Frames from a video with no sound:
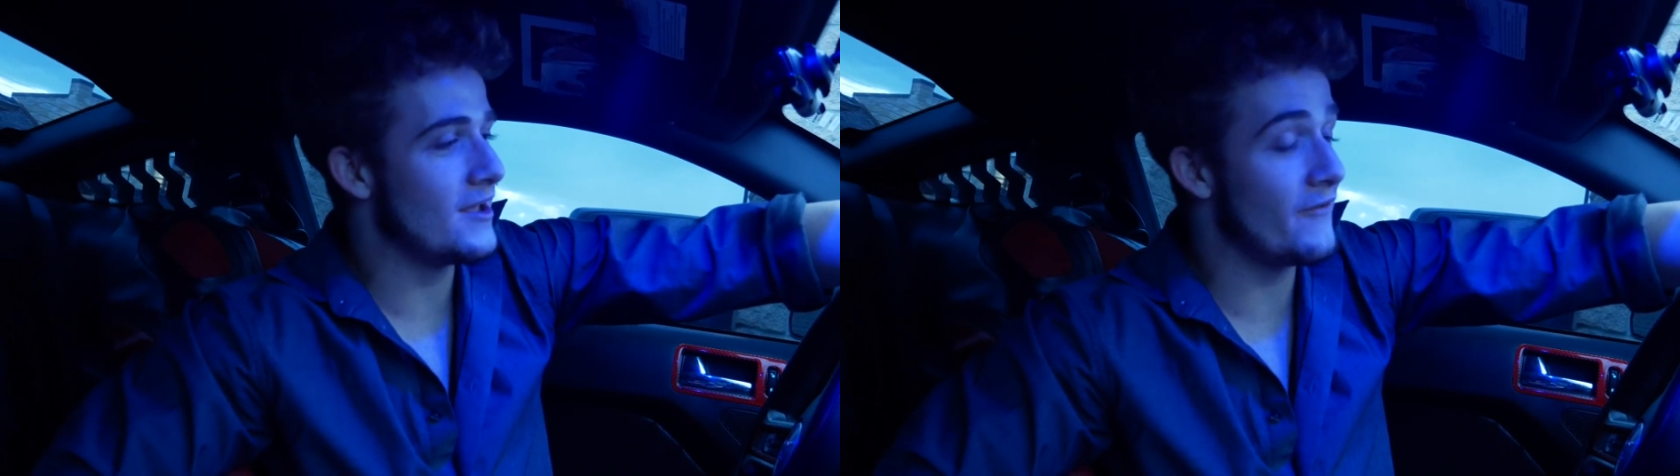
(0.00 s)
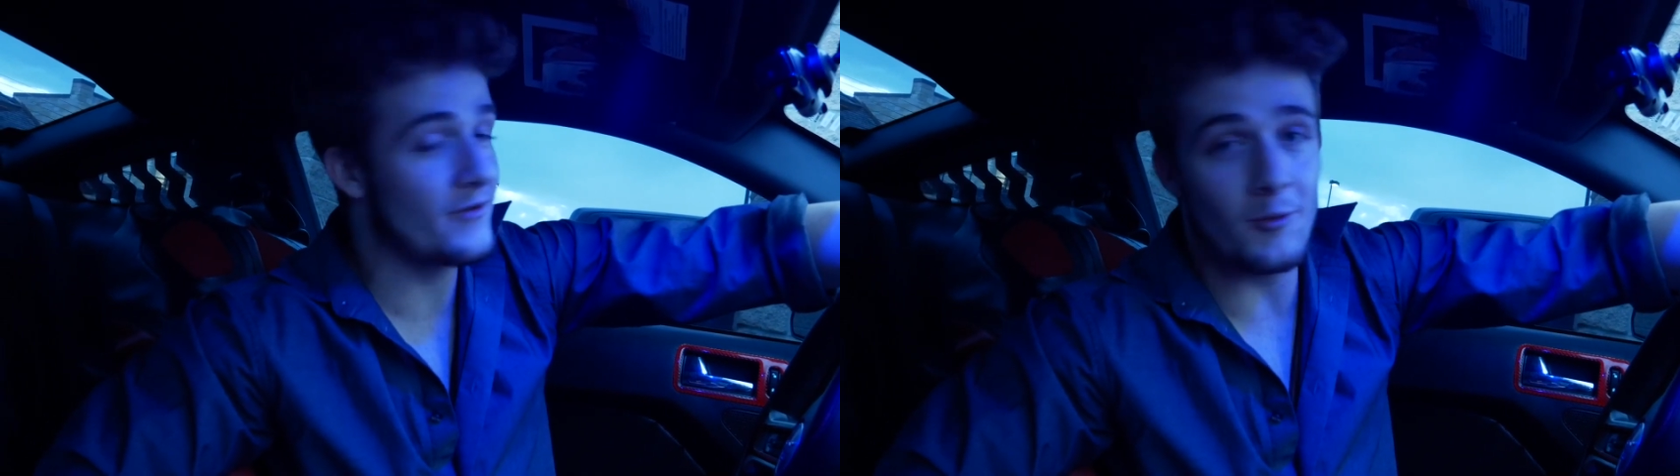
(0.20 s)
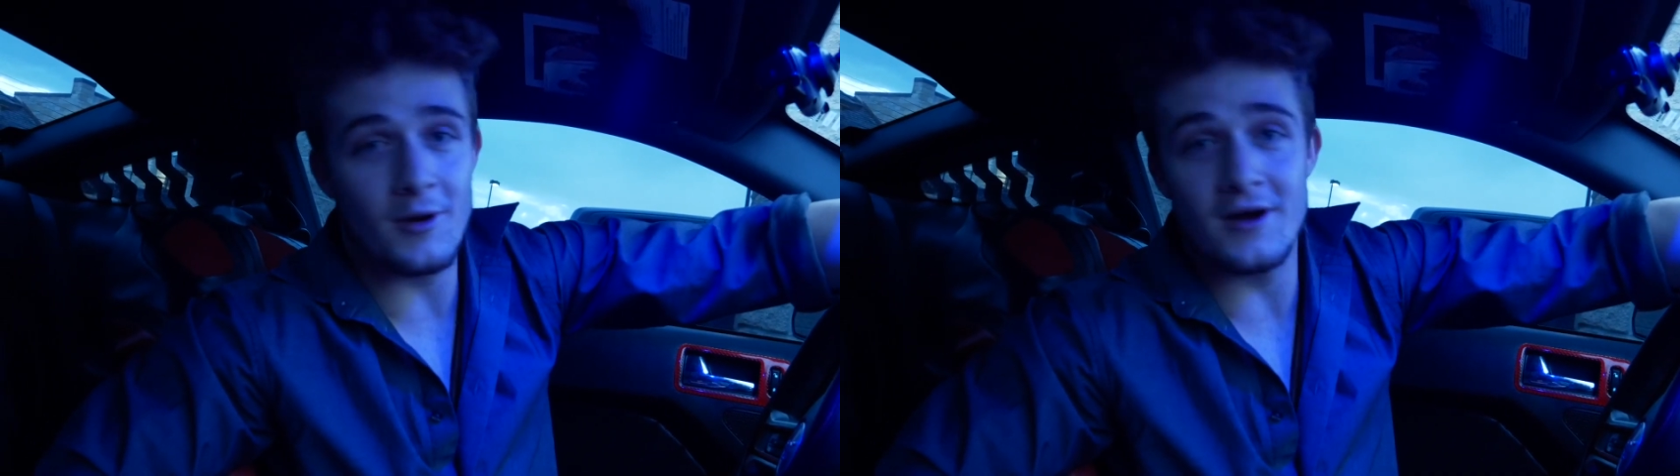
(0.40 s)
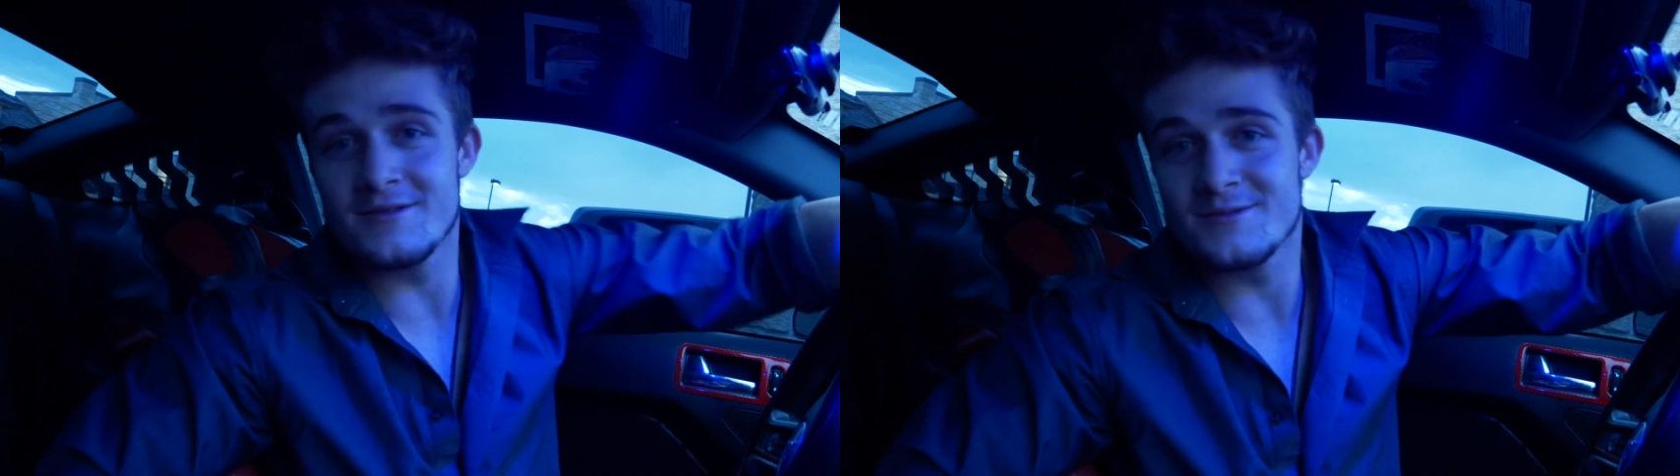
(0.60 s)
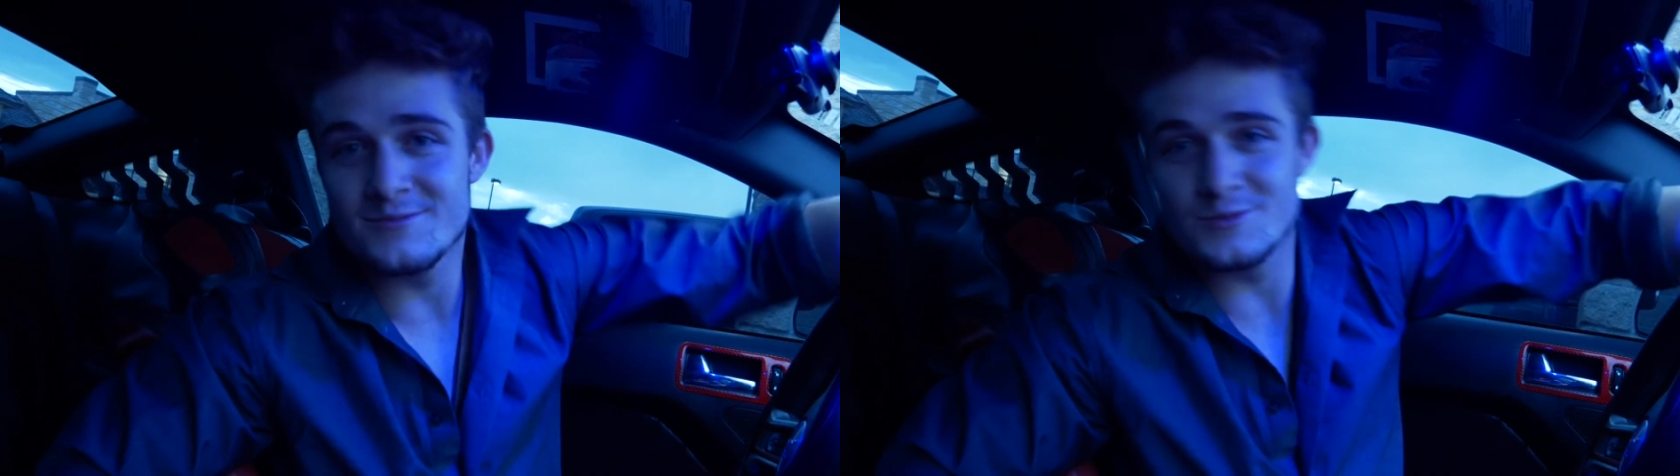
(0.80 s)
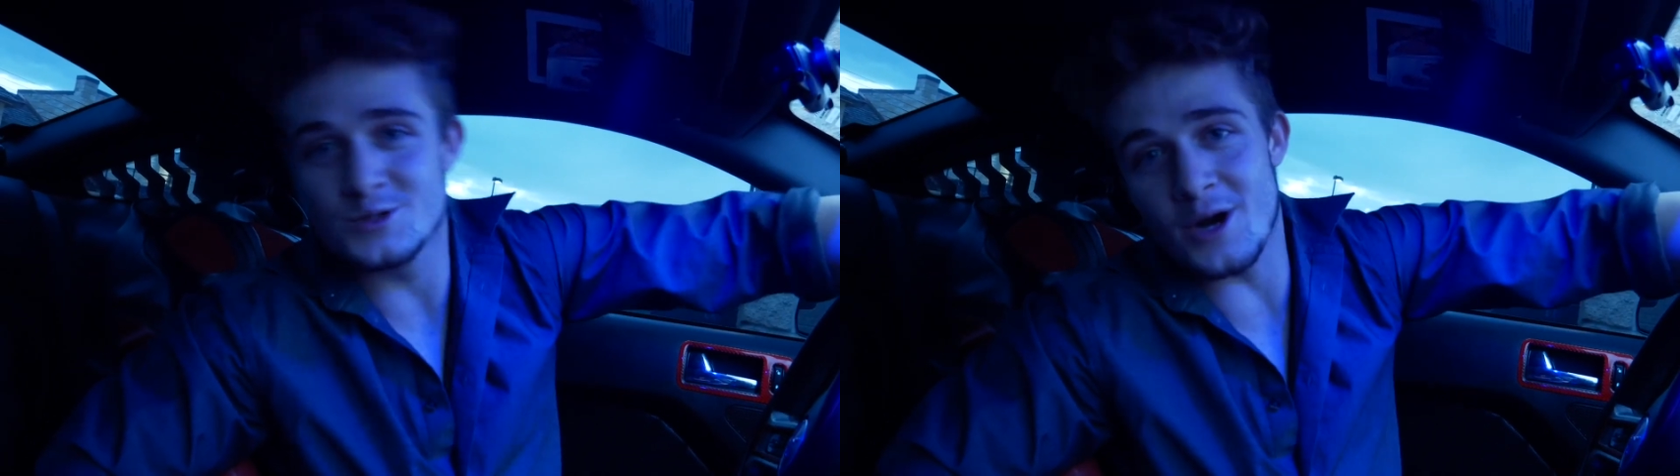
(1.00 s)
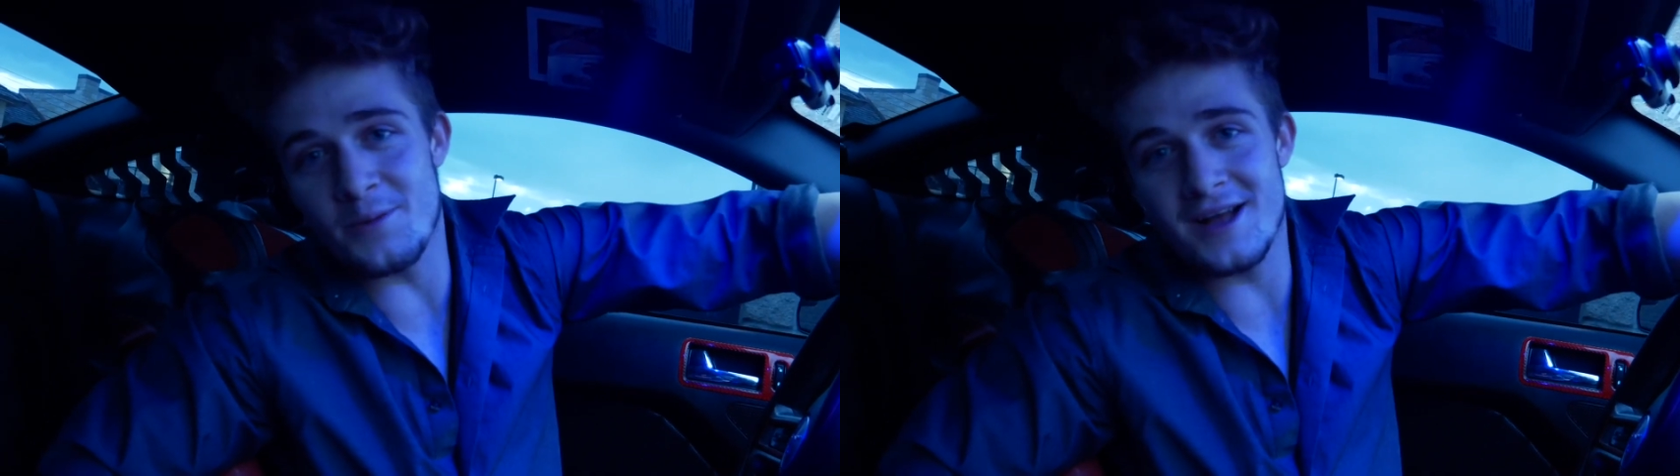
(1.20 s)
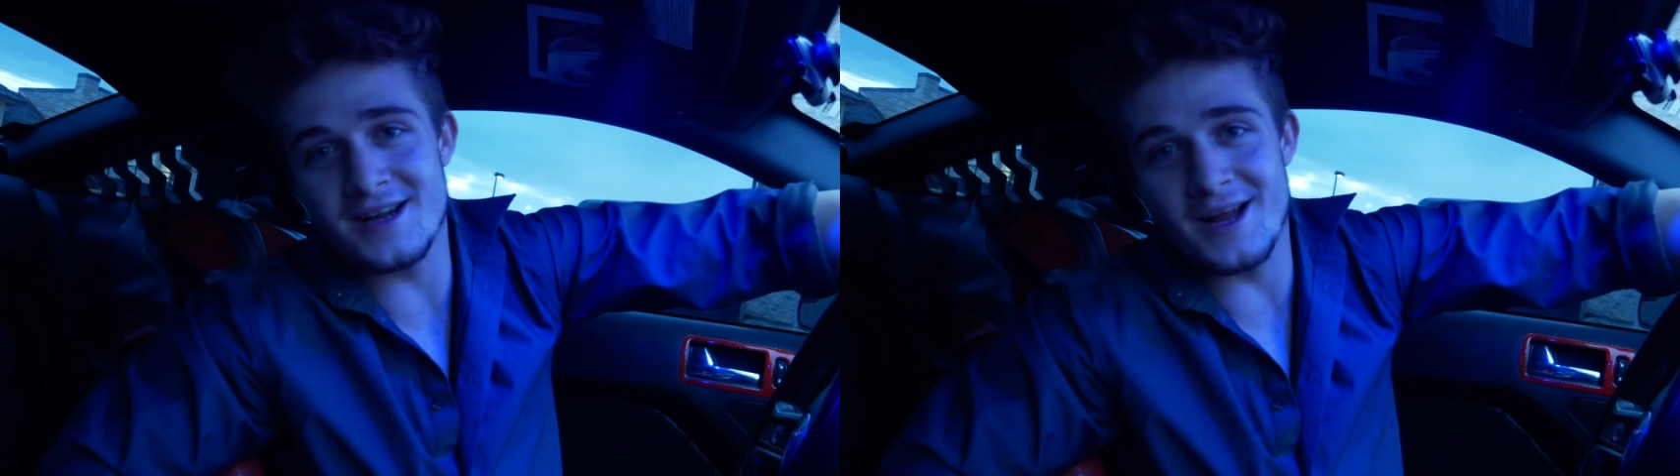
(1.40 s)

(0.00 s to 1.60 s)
If y'all want, drop a like